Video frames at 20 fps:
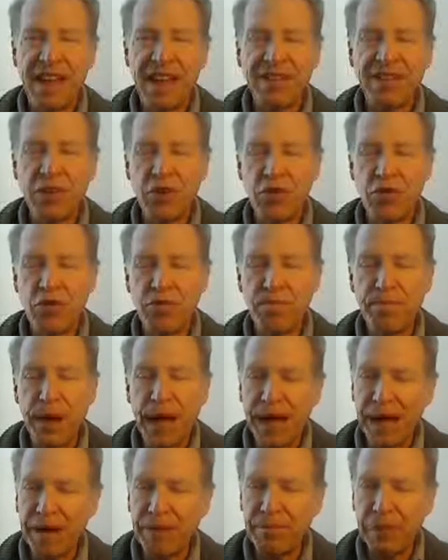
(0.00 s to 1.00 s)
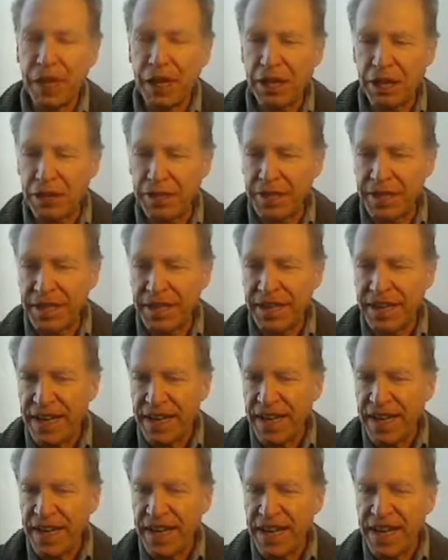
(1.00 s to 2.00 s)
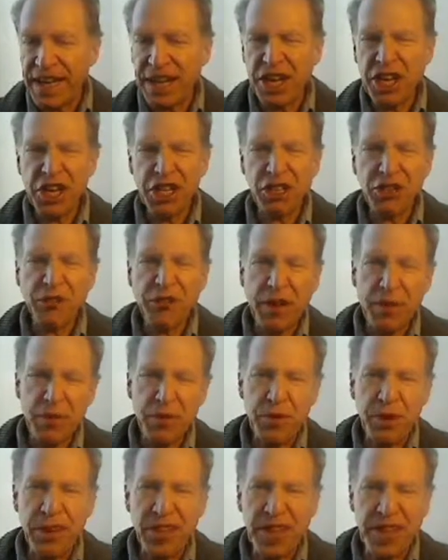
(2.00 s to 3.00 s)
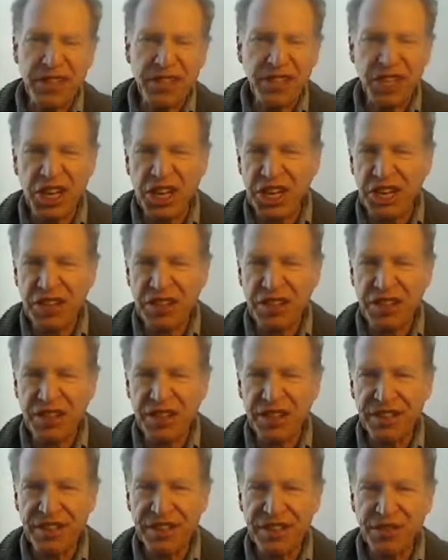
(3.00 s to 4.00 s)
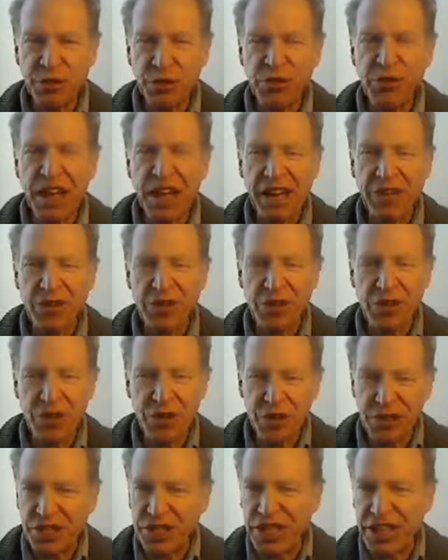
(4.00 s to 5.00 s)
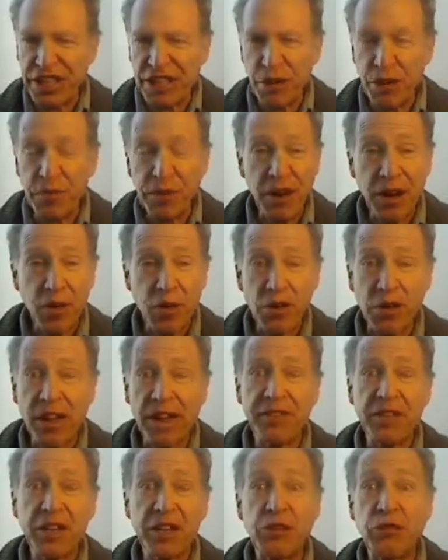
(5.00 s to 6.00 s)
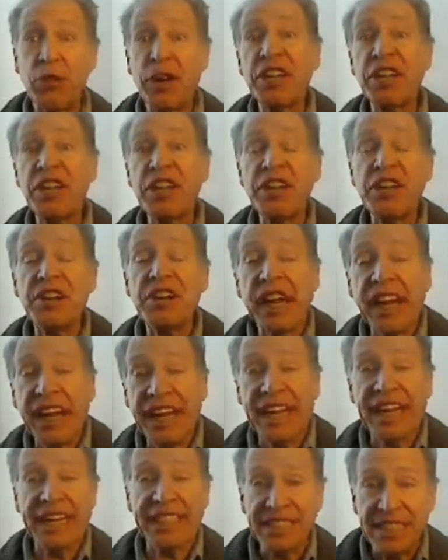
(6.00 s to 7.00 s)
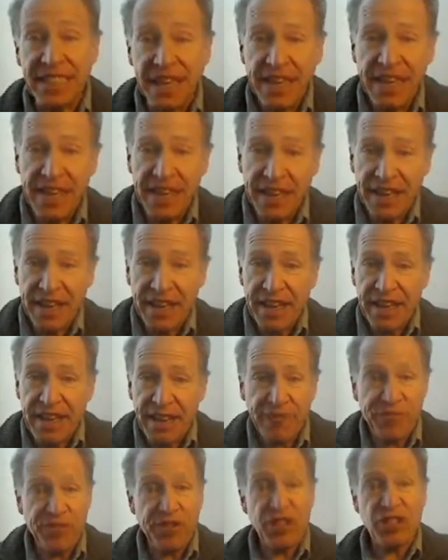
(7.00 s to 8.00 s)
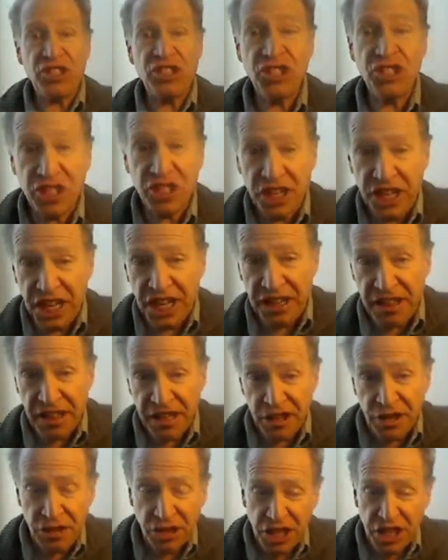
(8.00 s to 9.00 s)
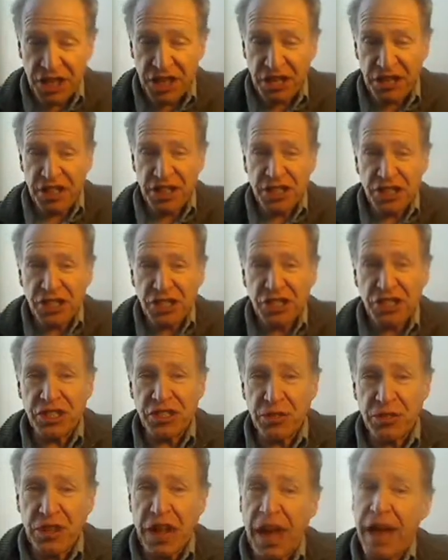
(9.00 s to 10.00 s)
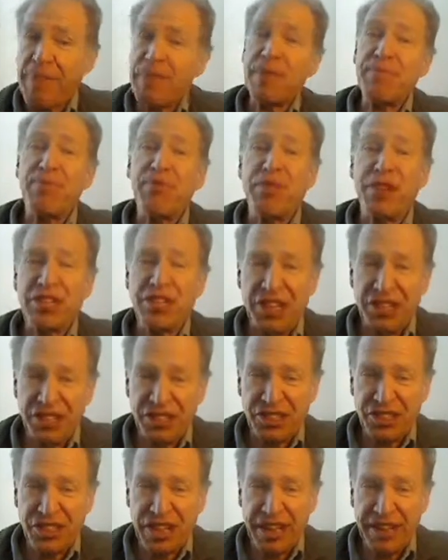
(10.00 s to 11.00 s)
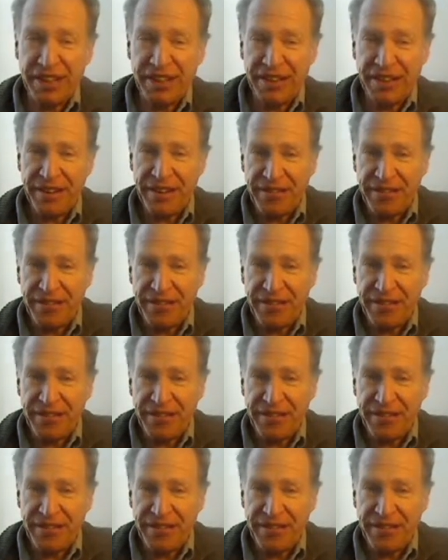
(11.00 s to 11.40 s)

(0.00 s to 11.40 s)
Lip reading: Hello, Bob Ullman. It is February 18th, 2013. Hope you're all having a great year. And if this is the day that you're seeing this, happy President's Day.